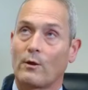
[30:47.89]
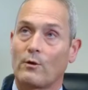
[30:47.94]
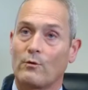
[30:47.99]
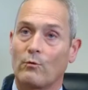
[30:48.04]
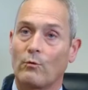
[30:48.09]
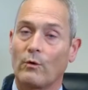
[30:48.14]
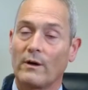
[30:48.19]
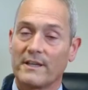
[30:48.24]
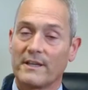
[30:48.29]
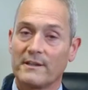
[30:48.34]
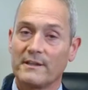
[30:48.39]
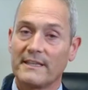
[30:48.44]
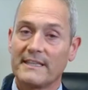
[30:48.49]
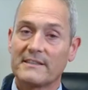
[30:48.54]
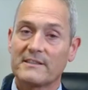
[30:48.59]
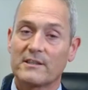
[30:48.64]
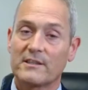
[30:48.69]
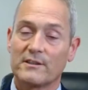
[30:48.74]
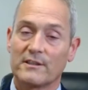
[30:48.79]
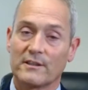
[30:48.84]
what you need
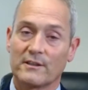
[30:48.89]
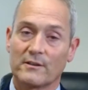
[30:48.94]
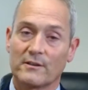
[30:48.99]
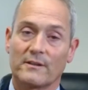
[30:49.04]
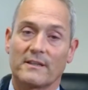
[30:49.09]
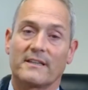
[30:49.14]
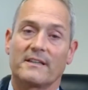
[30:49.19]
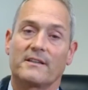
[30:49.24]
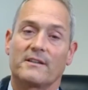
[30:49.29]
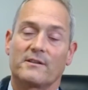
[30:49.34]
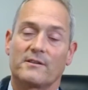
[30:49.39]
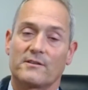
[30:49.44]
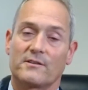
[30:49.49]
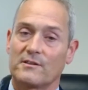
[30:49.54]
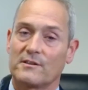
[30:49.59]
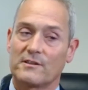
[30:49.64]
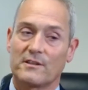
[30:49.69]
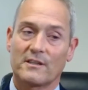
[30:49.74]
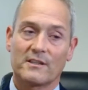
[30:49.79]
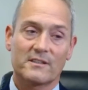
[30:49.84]
to do is
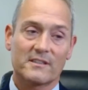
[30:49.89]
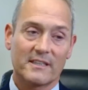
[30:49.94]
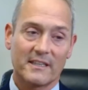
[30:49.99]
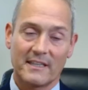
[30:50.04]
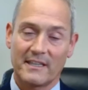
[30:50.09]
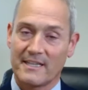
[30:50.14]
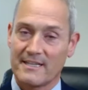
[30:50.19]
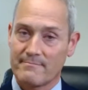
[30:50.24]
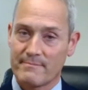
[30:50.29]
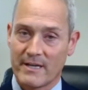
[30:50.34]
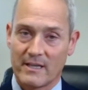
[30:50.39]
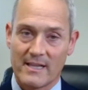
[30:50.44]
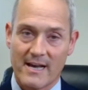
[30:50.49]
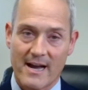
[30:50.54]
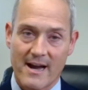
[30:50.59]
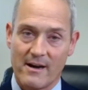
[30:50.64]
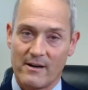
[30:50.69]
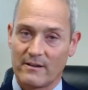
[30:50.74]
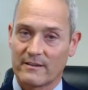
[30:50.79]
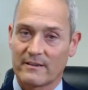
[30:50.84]
just get an email
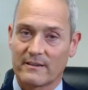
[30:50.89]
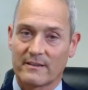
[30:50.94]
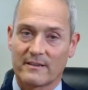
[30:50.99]
out.